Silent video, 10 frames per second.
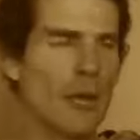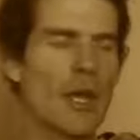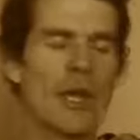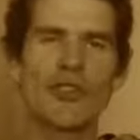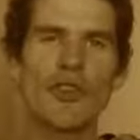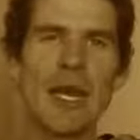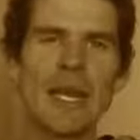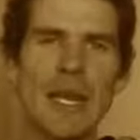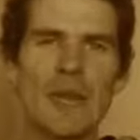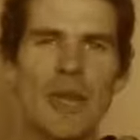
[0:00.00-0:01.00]
The
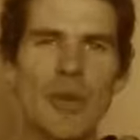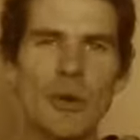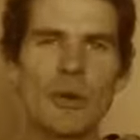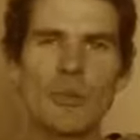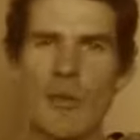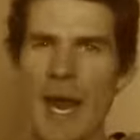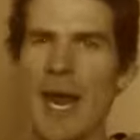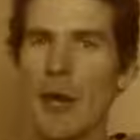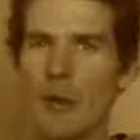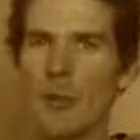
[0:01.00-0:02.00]
cycling in the hills. But the
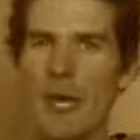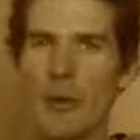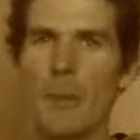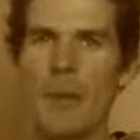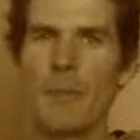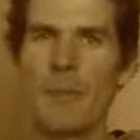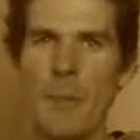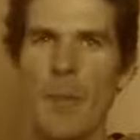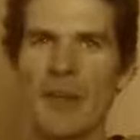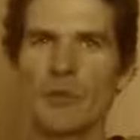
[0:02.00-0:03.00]
800 meter would be
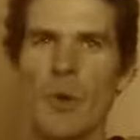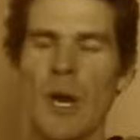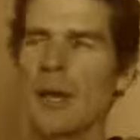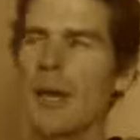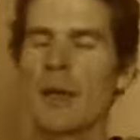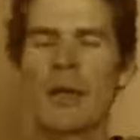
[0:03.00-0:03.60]
the best one.